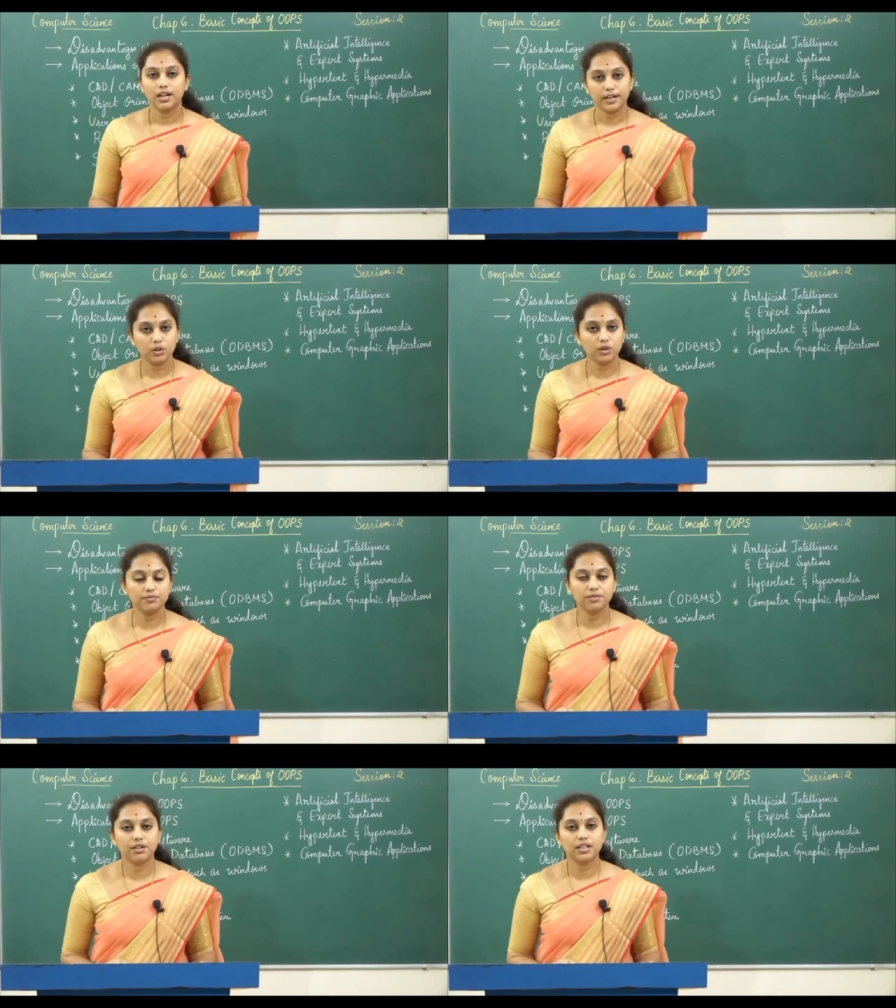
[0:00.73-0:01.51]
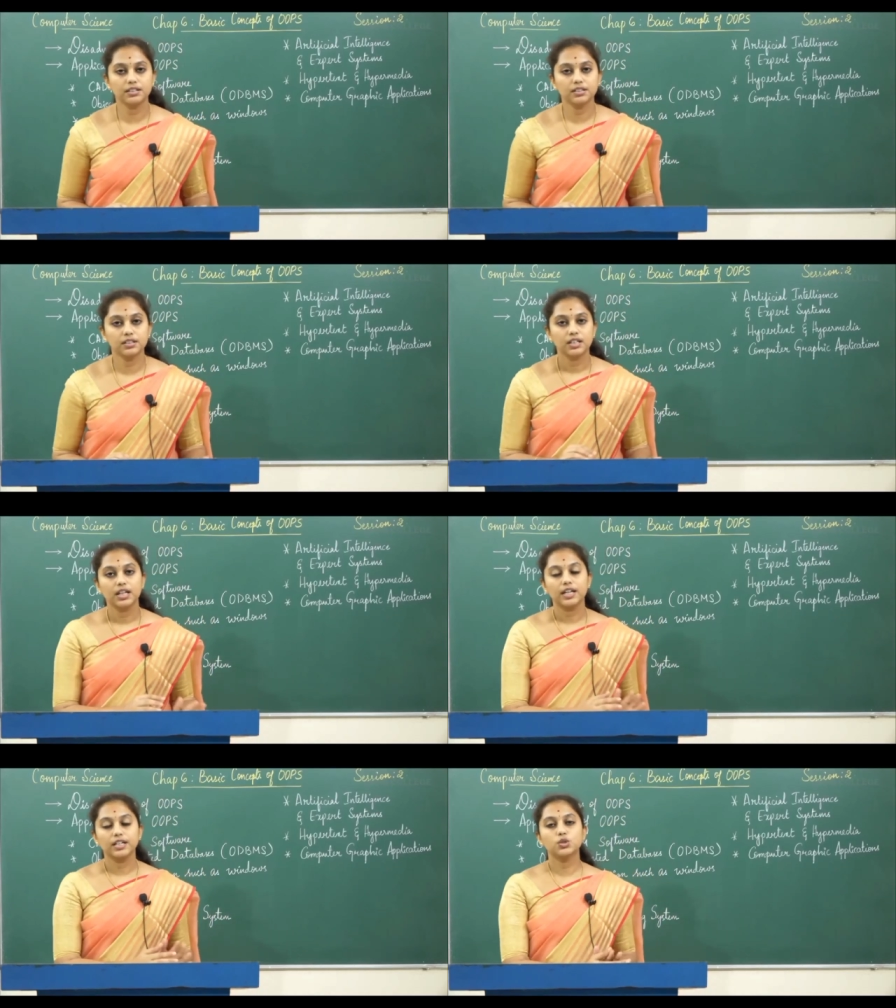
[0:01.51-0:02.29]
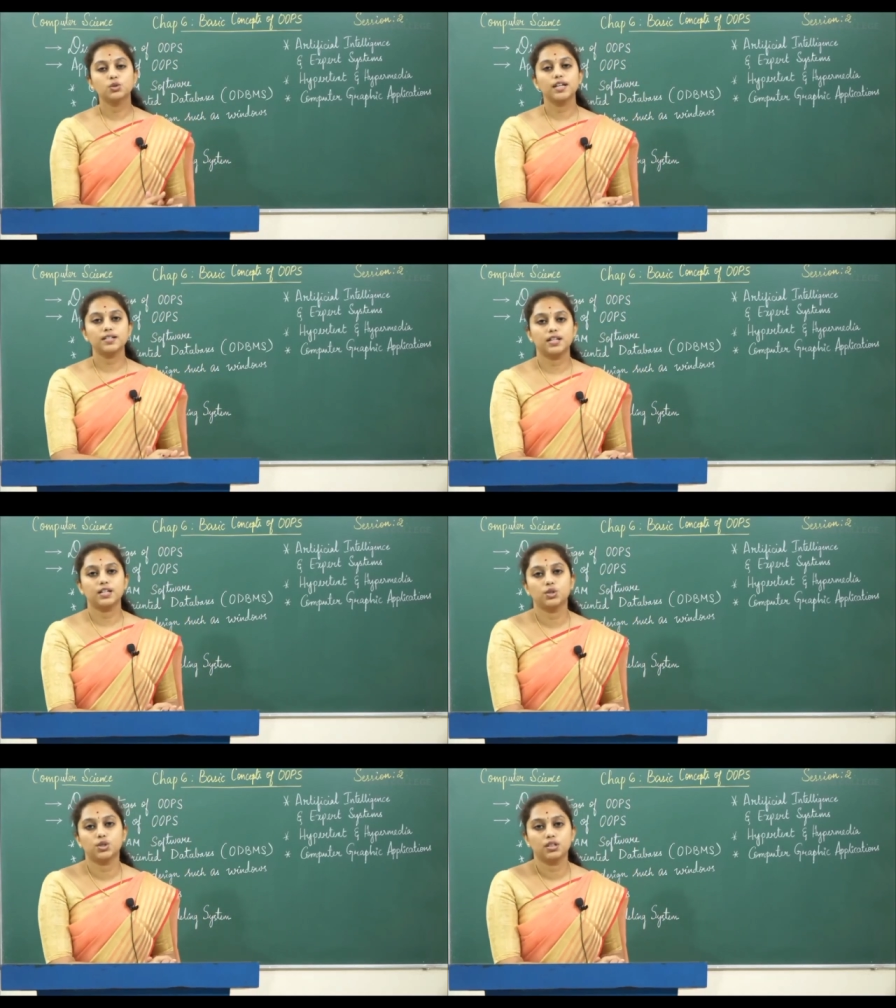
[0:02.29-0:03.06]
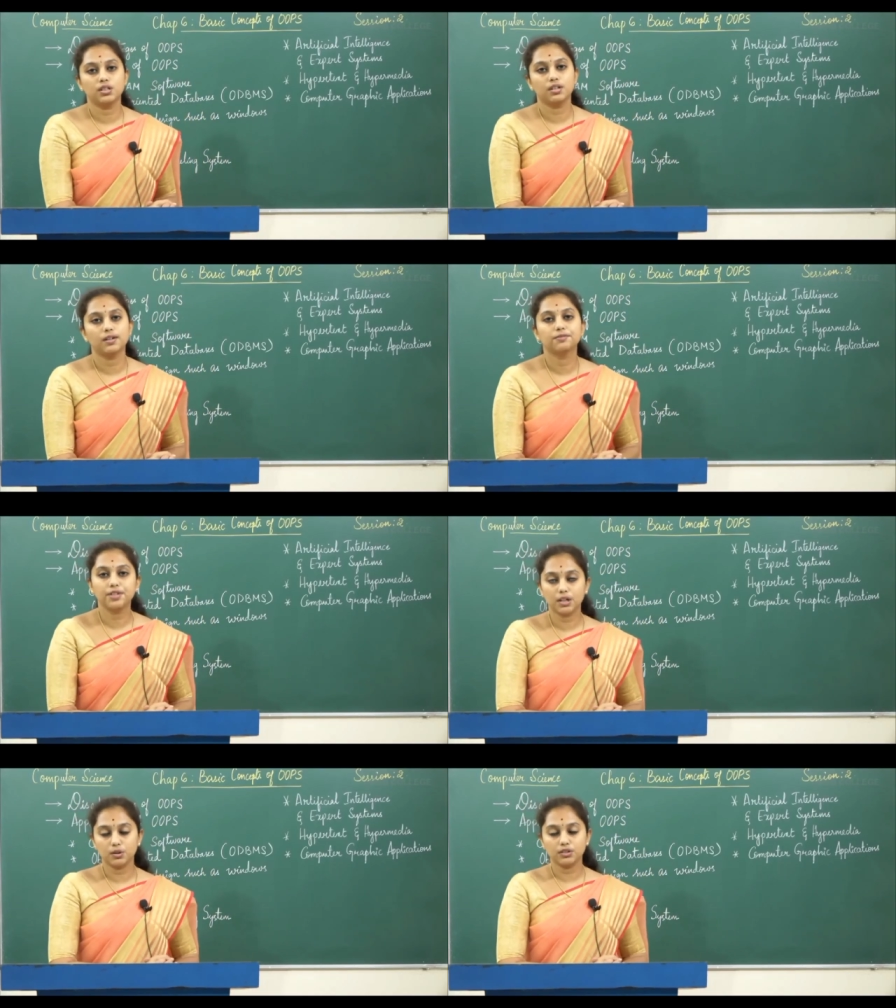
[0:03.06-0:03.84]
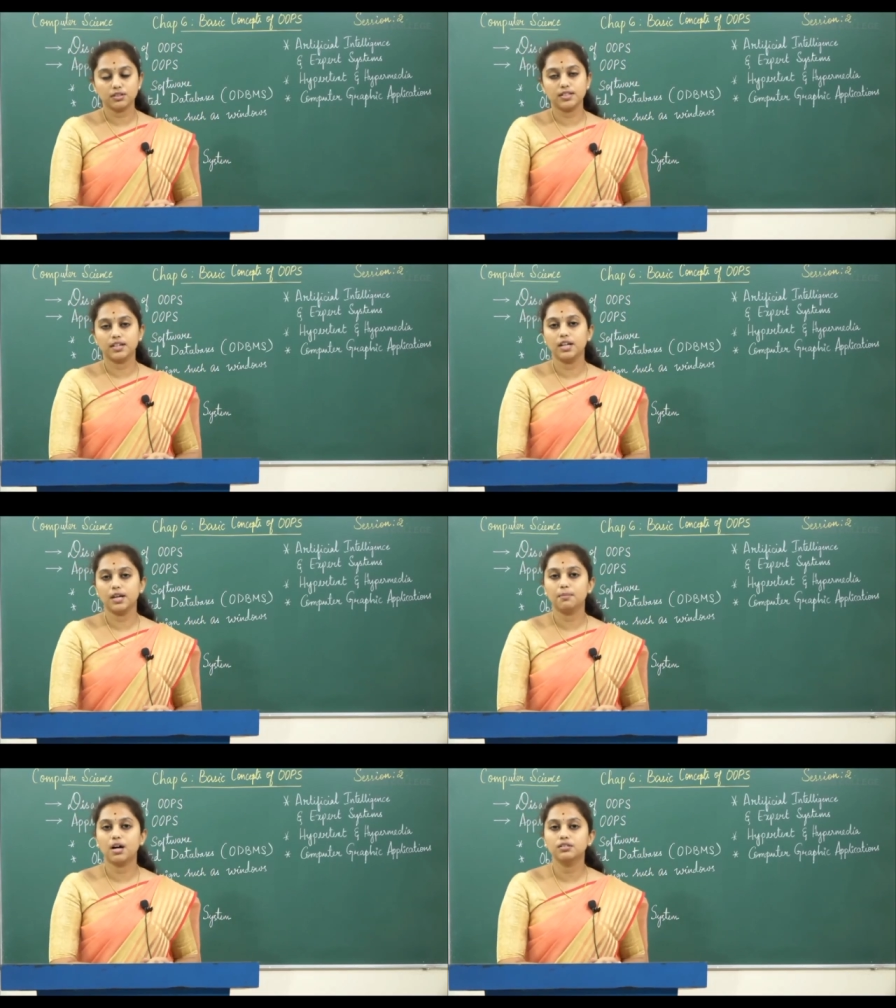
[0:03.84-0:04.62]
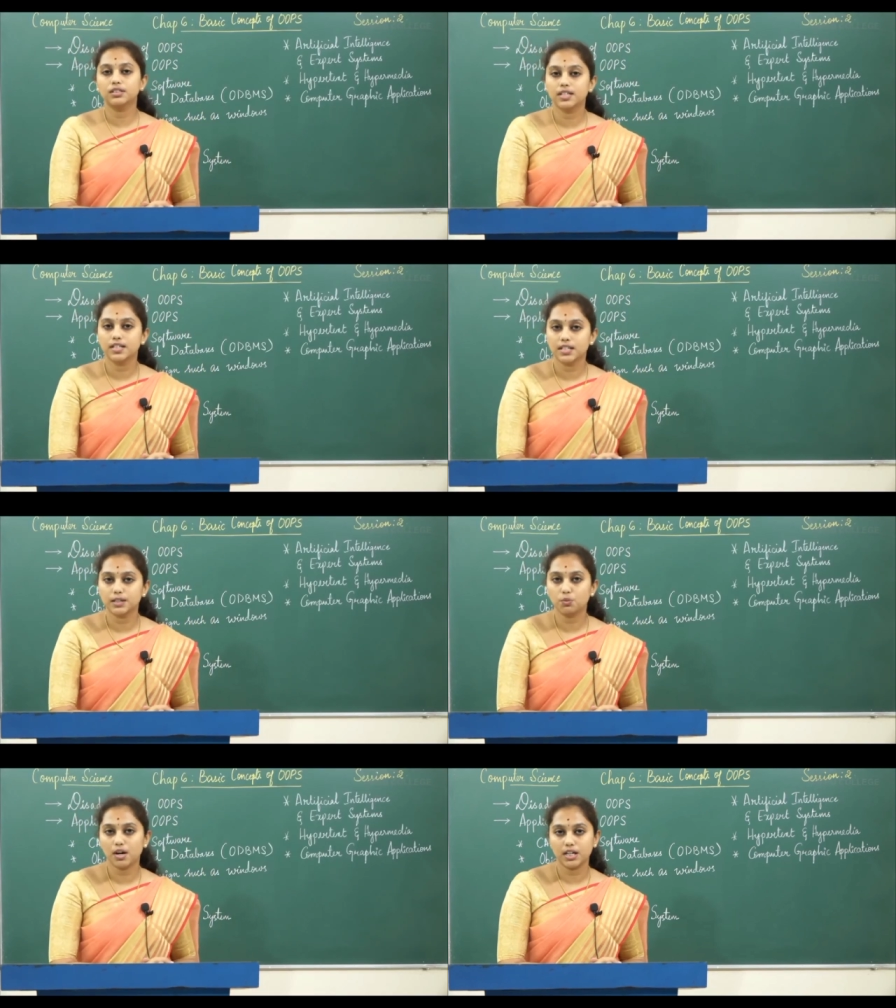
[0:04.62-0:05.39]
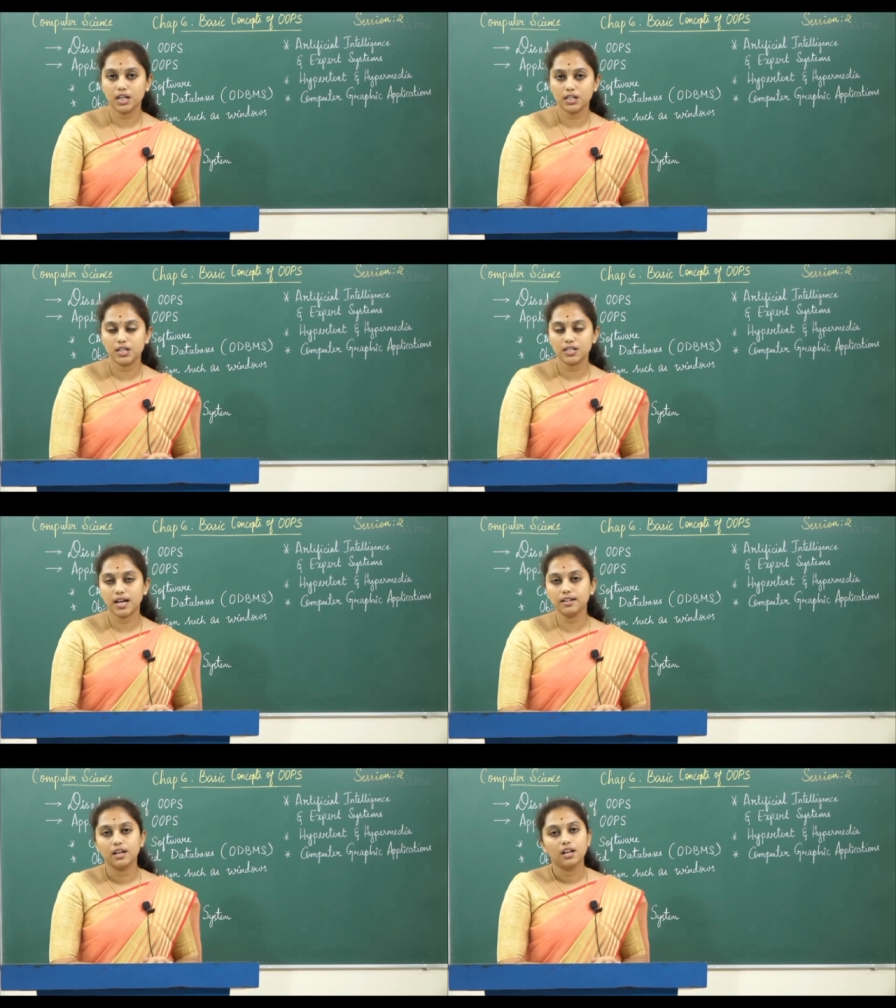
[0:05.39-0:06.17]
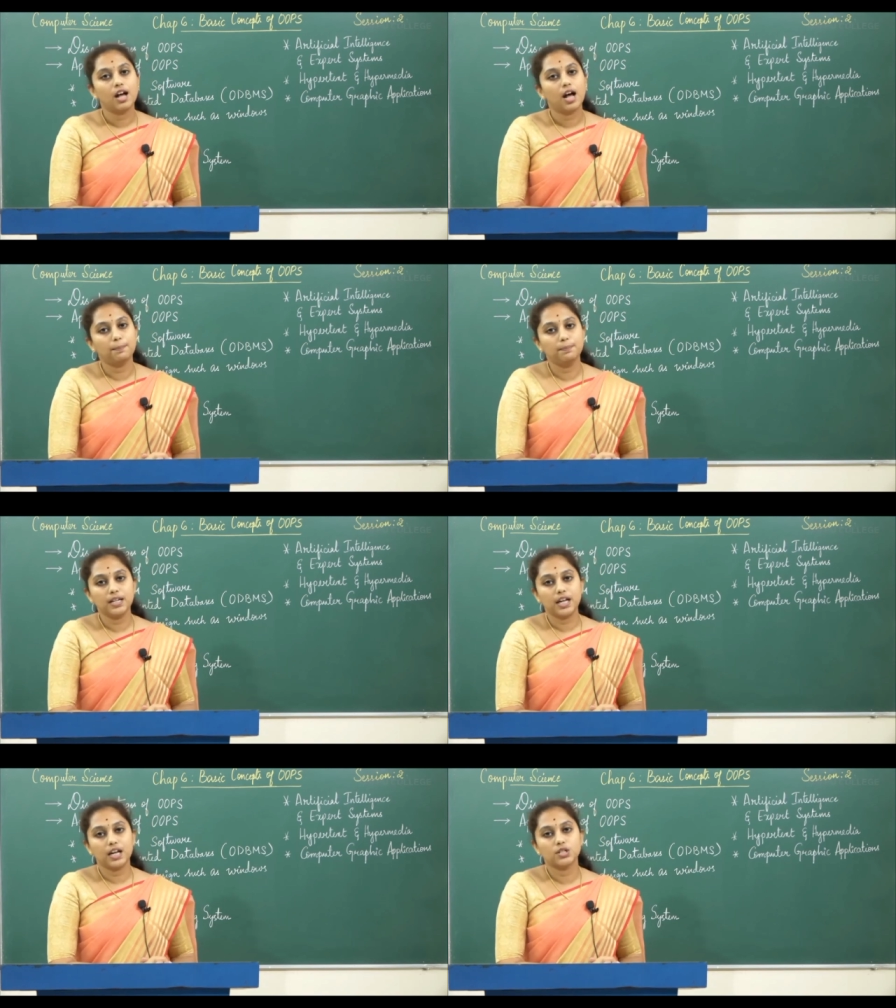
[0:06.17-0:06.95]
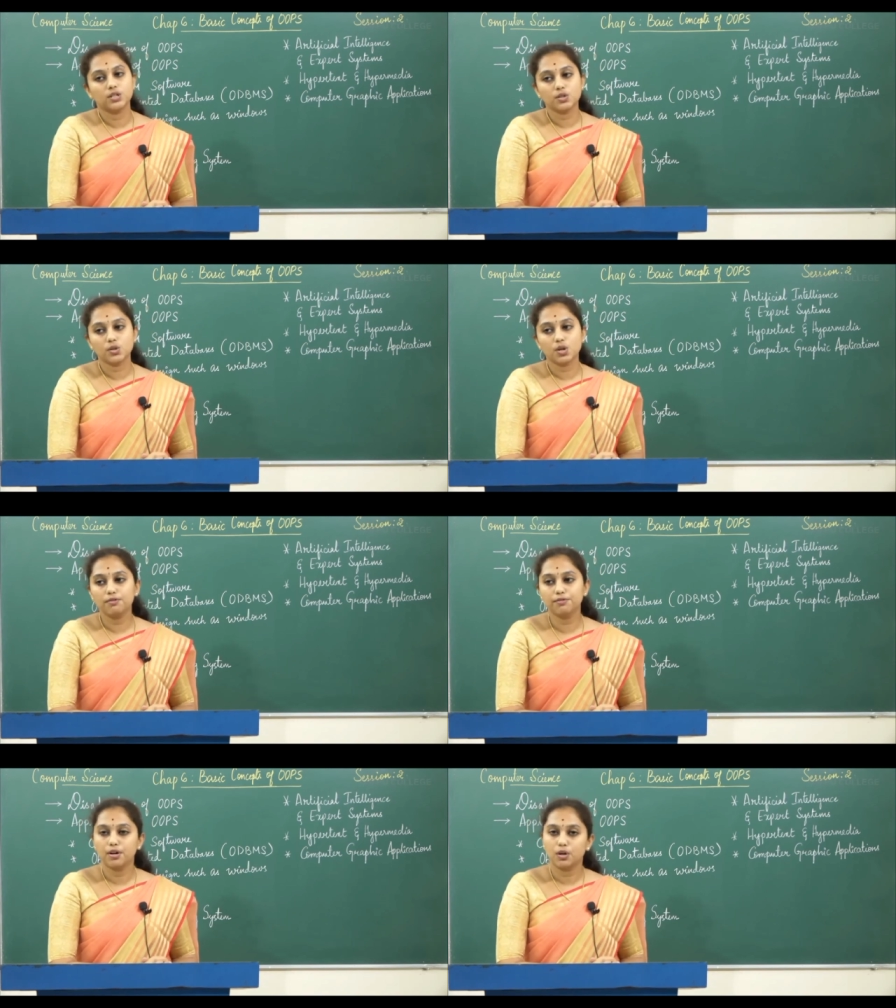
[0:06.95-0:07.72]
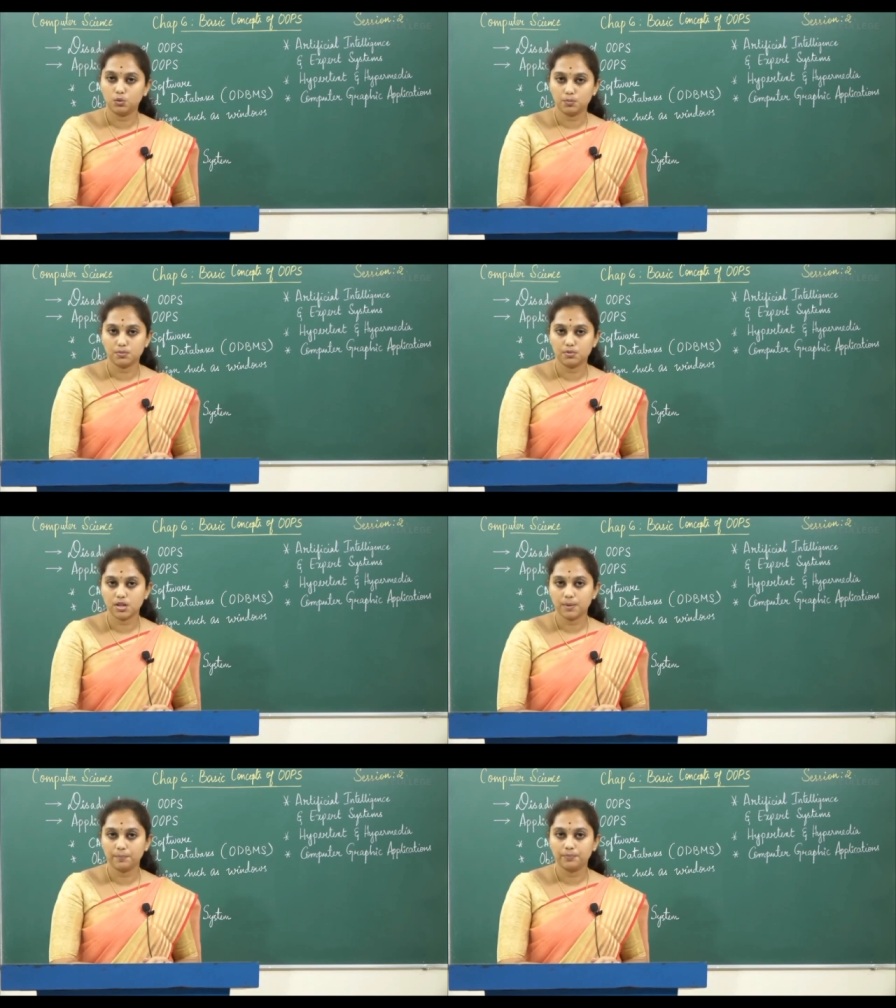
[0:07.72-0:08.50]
Hello everyone. In today's session, we are going to study about the disadvantages and applications of OOPS.